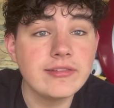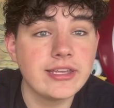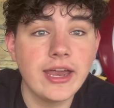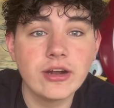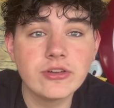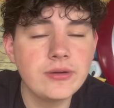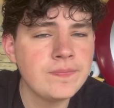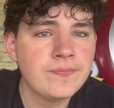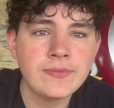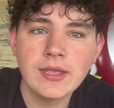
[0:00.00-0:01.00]
as a
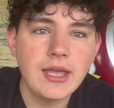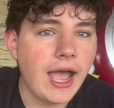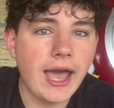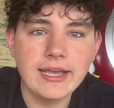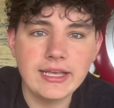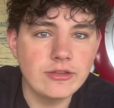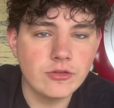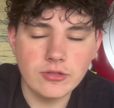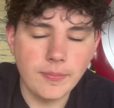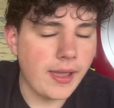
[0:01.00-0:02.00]
character, I think,
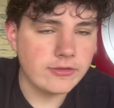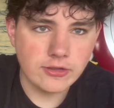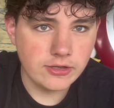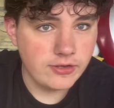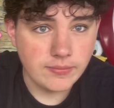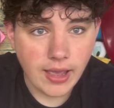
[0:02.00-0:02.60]
is the best on the team.